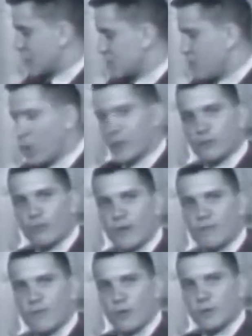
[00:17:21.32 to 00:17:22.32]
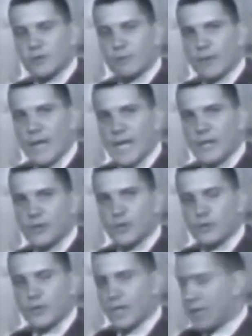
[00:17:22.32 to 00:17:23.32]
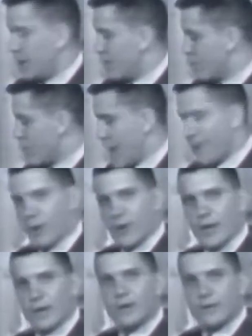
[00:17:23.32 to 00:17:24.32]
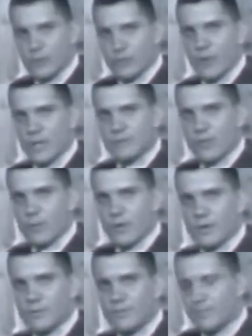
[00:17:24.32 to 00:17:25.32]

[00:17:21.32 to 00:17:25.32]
6.3 volts applied to the primary of the transformer.